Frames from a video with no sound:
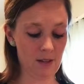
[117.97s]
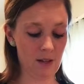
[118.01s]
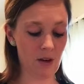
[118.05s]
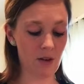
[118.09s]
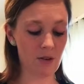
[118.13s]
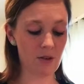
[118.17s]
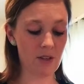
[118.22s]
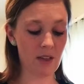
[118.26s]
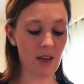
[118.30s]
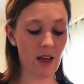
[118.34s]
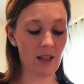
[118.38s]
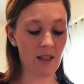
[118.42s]

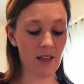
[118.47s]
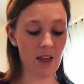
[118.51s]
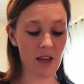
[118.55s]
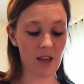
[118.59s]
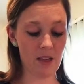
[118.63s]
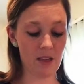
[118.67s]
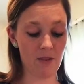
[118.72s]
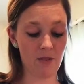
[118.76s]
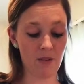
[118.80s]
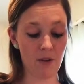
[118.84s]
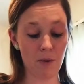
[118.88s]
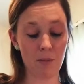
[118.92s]
go to that
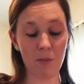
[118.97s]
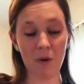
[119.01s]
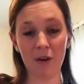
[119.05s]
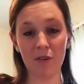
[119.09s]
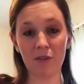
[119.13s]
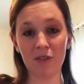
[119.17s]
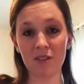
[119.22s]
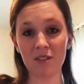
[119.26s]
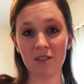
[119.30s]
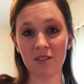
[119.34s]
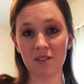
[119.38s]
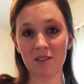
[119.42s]
length for a
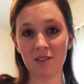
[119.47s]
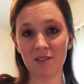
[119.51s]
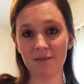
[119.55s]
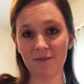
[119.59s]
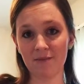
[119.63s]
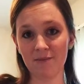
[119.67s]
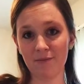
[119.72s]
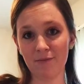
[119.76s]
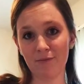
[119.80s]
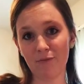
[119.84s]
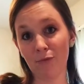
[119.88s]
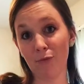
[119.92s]
breakfast
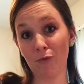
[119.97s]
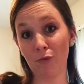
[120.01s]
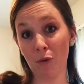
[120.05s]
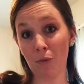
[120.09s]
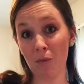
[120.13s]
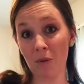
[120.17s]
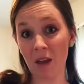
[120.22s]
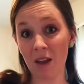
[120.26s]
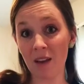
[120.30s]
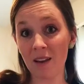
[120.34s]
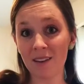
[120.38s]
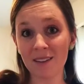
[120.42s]
for
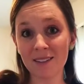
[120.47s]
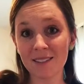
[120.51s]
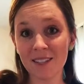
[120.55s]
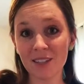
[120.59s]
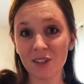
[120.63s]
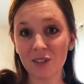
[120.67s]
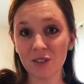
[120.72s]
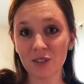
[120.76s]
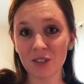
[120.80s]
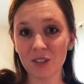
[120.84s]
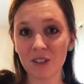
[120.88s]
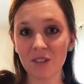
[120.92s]
me, a
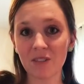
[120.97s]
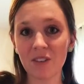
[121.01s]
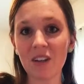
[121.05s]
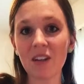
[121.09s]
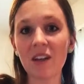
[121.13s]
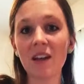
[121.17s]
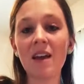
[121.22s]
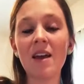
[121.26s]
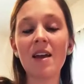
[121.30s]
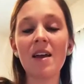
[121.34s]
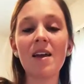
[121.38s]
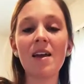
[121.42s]
single
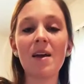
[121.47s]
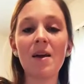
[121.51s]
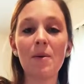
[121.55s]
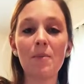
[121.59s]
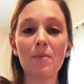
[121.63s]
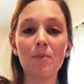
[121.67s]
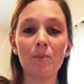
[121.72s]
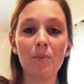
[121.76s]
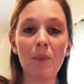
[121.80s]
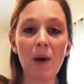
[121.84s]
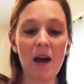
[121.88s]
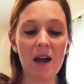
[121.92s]
serving.
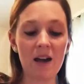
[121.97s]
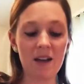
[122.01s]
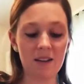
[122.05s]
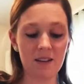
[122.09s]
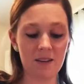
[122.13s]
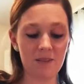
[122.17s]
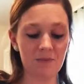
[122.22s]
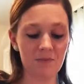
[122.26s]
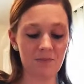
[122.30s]
But